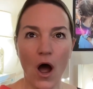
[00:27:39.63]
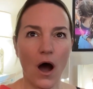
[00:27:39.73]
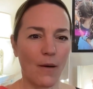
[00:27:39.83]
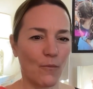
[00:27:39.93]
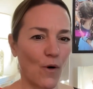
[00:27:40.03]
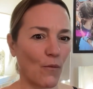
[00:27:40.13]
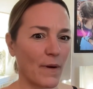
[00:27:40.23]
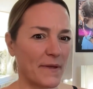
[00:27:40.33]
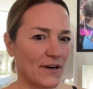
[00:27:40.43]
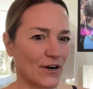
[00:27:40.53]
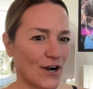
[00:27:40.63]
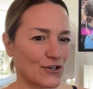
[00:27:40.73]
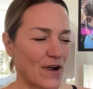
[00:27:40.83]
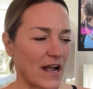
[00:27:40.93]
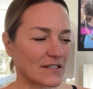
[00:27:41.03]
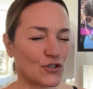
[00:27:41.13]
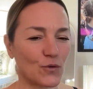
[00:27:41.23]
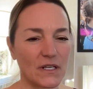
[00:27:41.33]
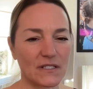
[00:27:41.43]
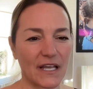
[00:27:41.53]
what women are attracted to,
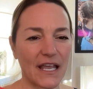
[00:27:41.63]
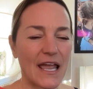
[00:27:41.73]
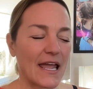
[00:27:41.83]
and he's like